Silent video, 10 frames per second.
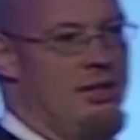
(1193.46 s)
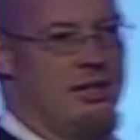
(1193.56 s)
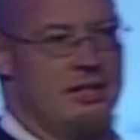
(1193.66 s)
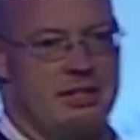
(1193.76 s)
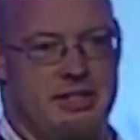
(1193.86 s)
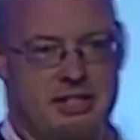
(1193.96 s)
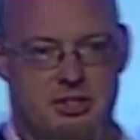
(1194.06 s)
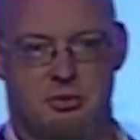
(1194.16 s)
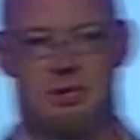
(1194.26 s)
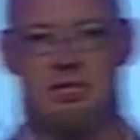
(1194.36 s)
this
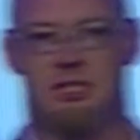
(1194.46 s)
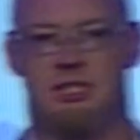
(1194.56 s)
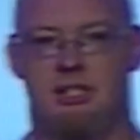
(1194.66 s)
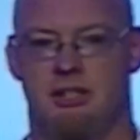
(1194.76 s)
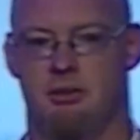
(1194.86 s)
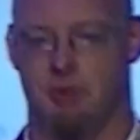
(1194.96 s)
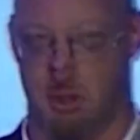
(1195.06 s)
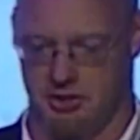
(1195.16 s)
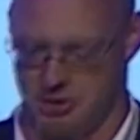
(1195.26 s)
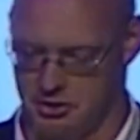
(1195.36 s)
reishi, which is
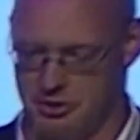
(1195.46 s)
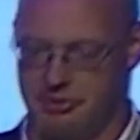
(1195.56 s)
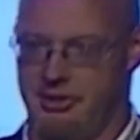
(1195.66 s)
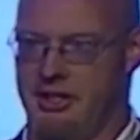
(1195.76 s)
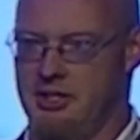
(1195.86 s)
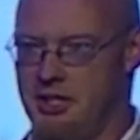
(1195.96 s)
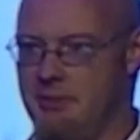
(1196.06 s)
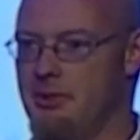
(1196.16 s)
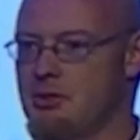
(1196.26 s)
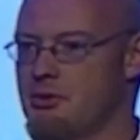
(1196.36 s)
also a fan-shaped
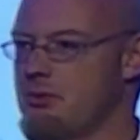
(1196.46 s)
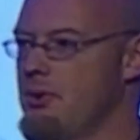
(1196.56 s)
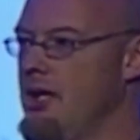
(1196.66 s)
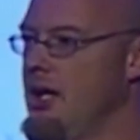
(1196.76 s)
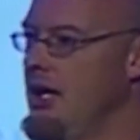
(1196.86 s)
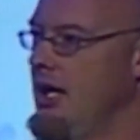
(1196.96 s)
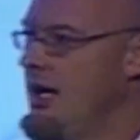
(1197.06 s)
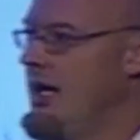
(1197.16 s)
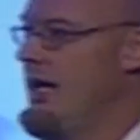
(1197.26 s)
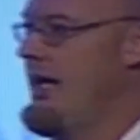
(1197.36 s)
mushroom,
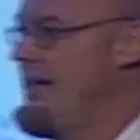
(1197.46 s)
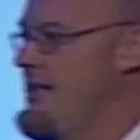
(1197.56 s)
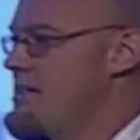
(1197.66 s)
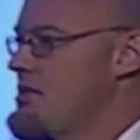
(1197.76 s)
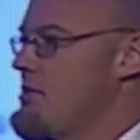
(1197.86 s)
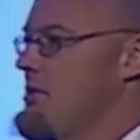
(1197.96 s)
and this turkey